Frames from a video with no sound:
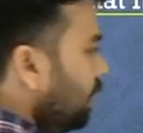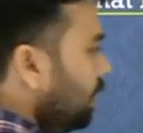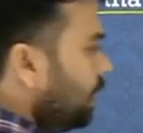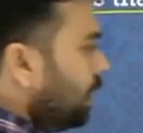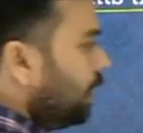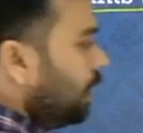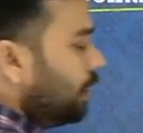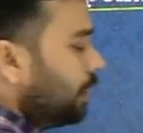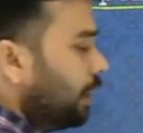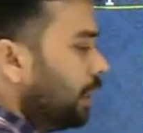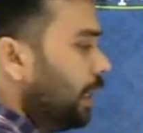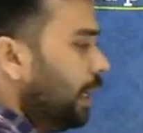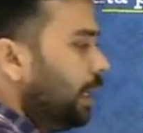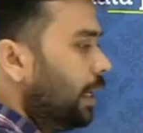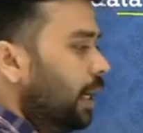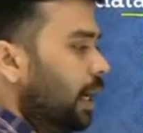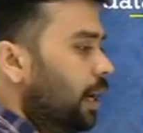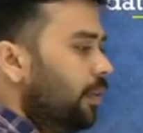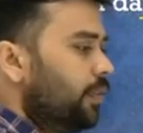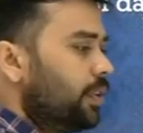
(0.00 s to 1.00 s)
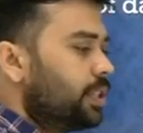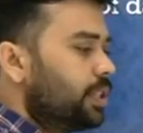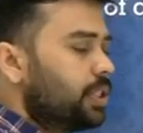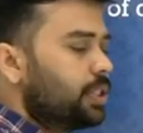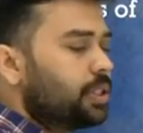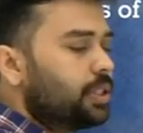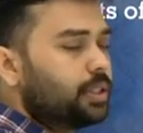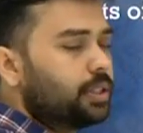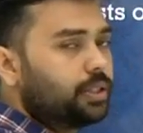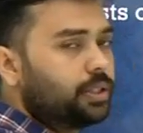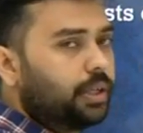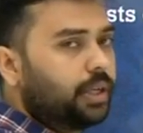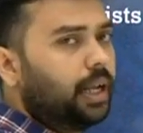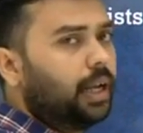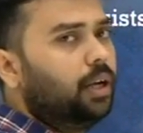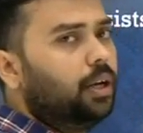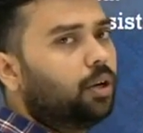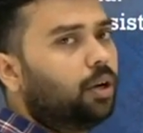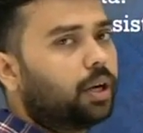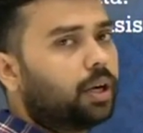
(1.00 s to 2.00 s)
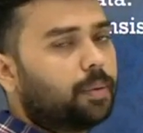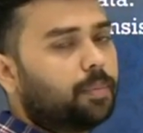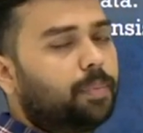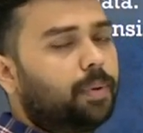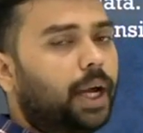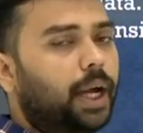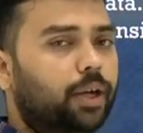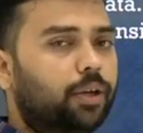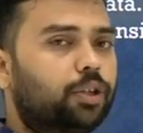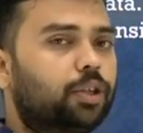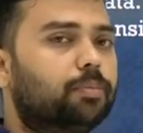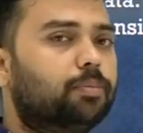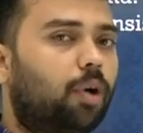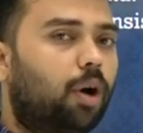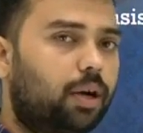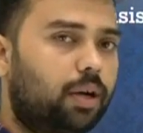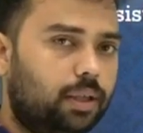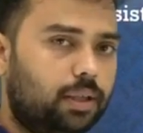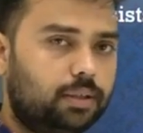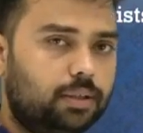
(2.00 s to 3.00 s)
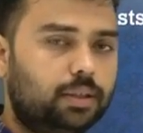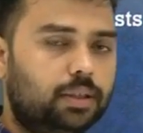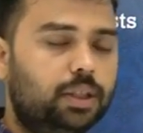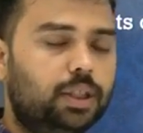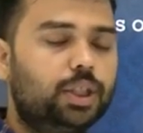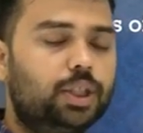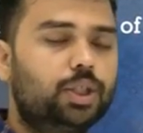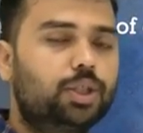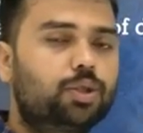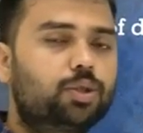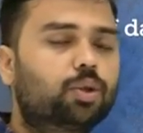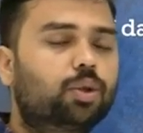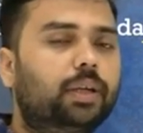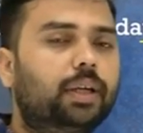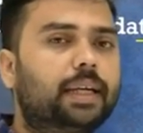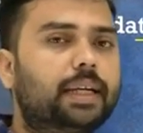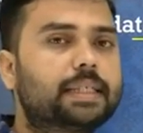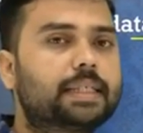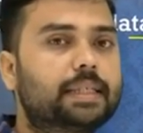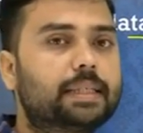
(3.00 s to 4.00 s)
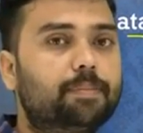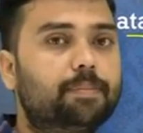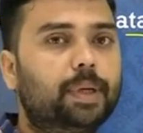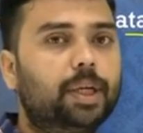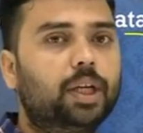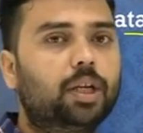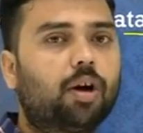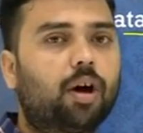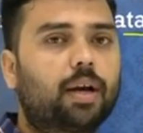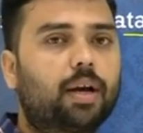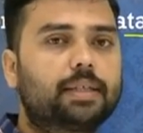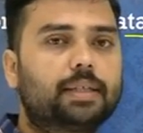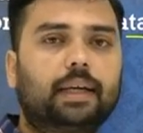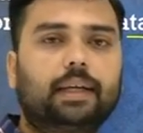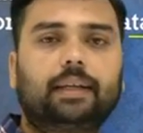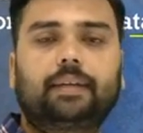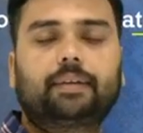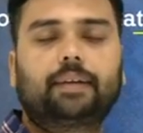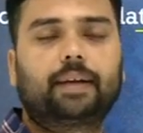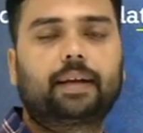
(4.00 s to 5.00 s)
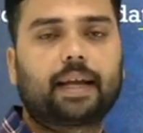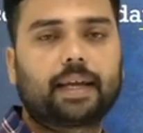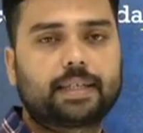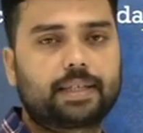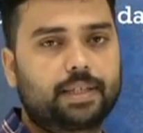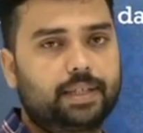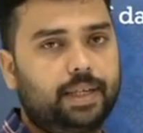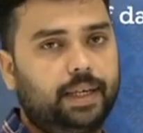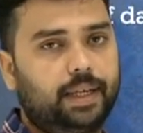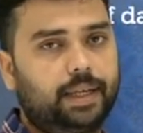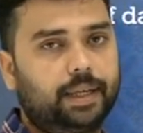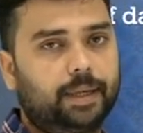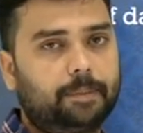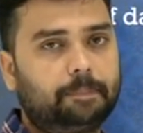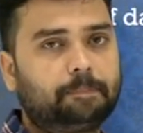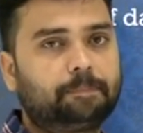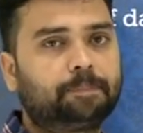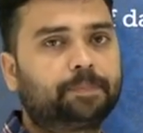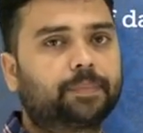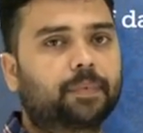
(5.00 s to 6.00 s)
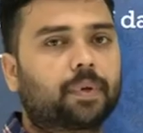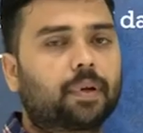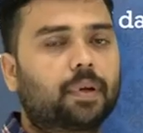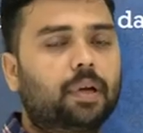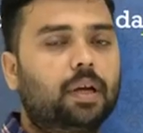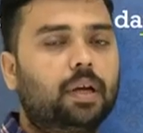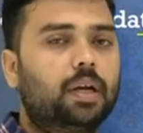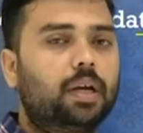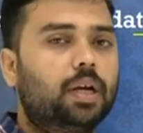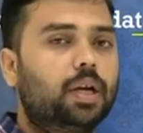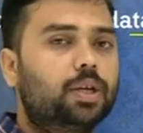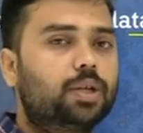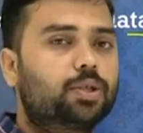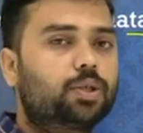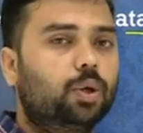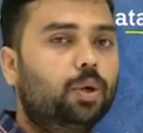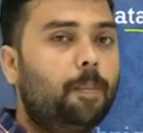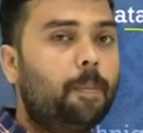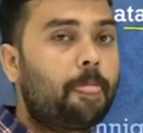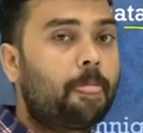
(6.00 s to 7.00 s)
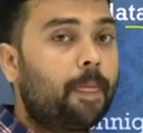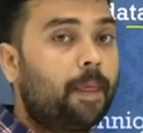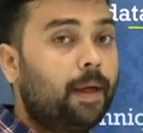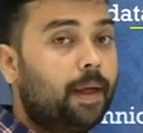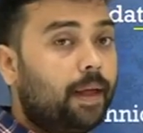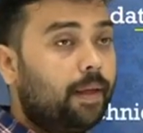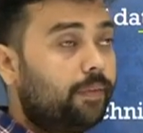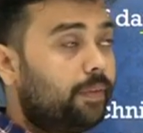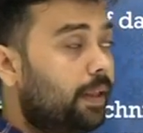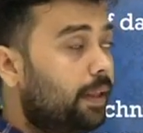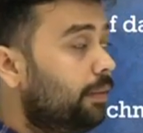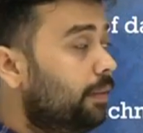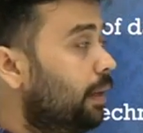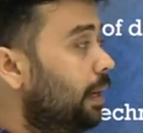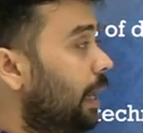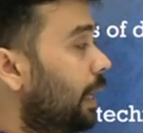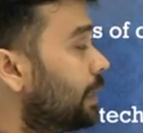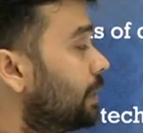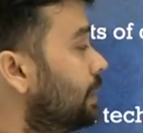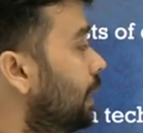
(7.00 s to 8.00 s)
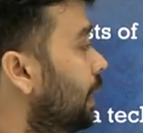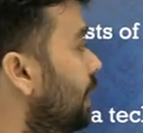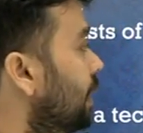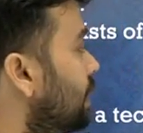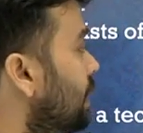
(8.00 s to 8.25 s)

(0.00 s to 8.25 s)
The data which is still not applied on the model. So that is simply known as a test data. So then the next thing is how